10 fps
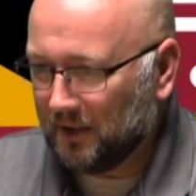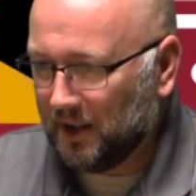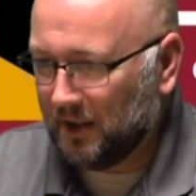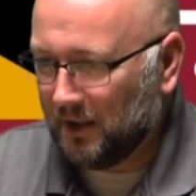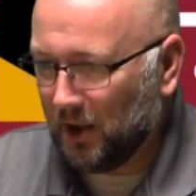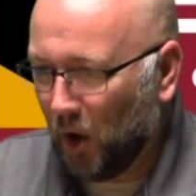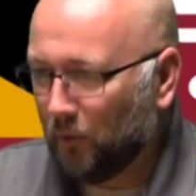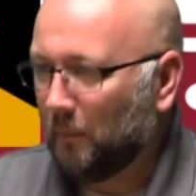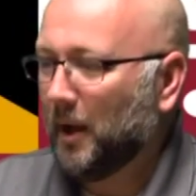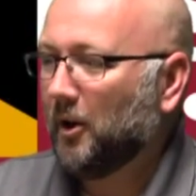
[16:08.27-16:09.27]
the
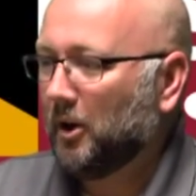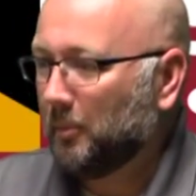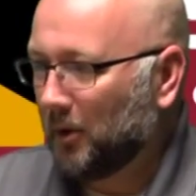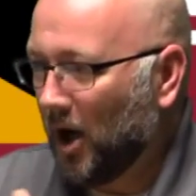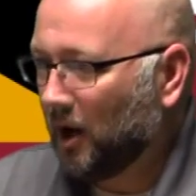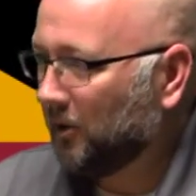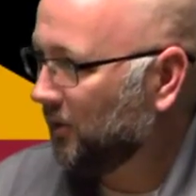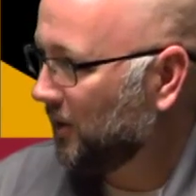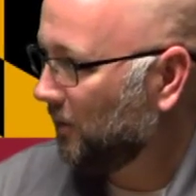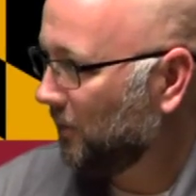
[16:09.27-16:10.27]
overbearing
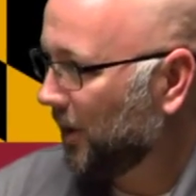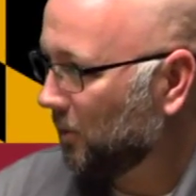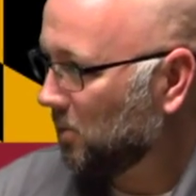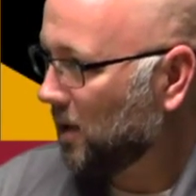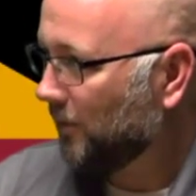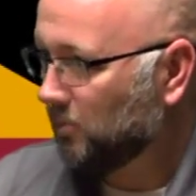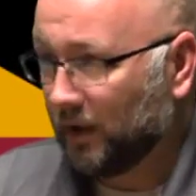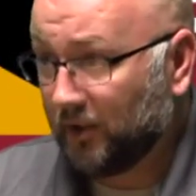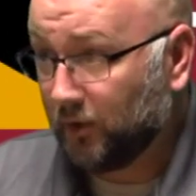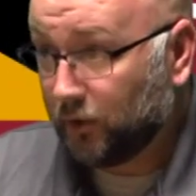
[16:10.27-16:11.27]
bureaucracy of the federal
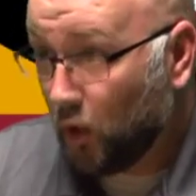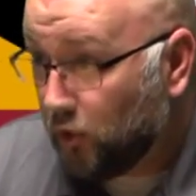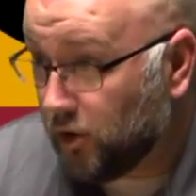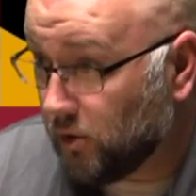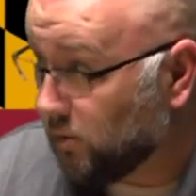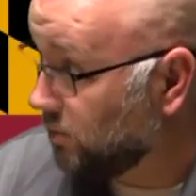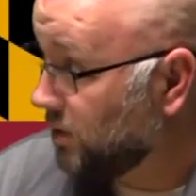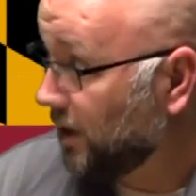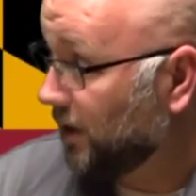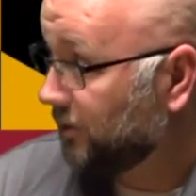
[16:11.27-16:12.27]
government, because it's so
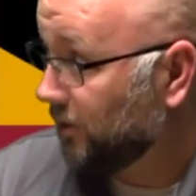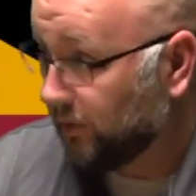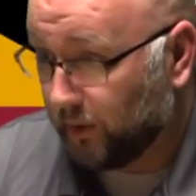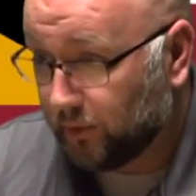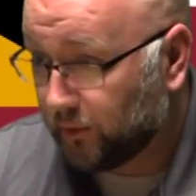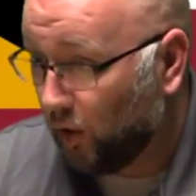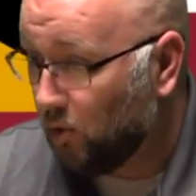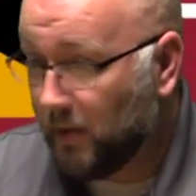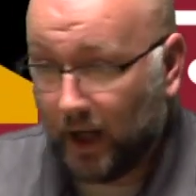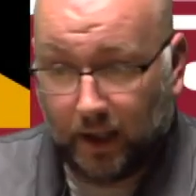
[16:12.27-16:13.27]
huge, and there's
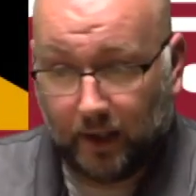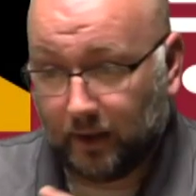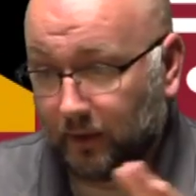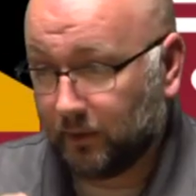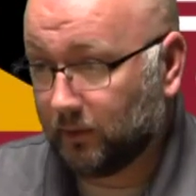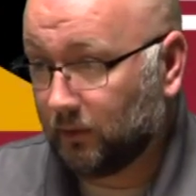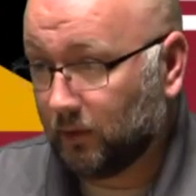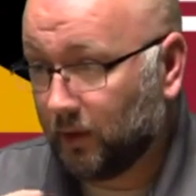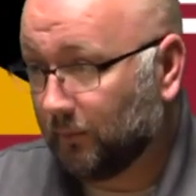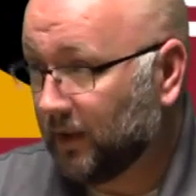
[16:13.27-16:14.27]
so many
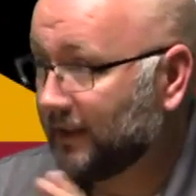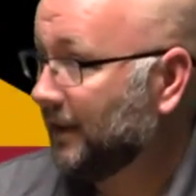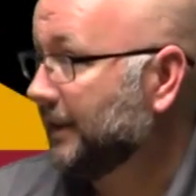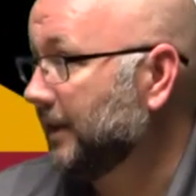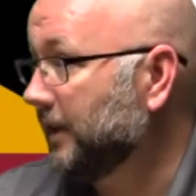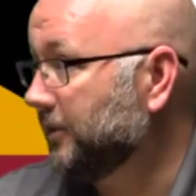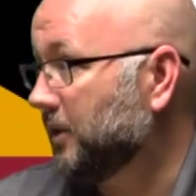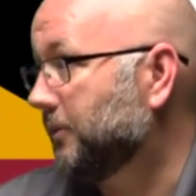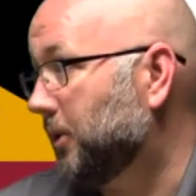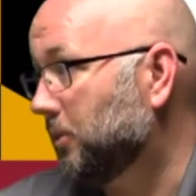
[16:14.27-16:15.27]
conflicting things
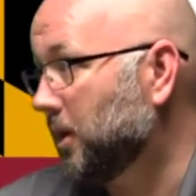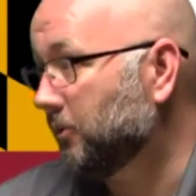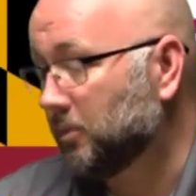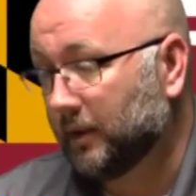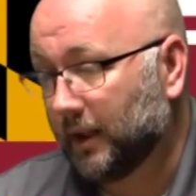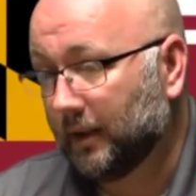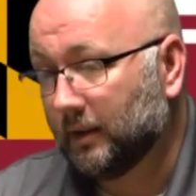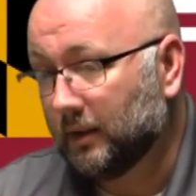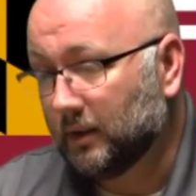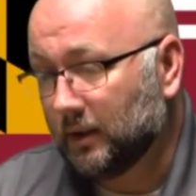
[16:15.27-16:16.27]
in the federal government
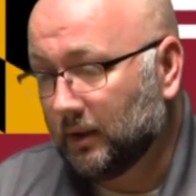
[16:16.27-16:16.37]
that,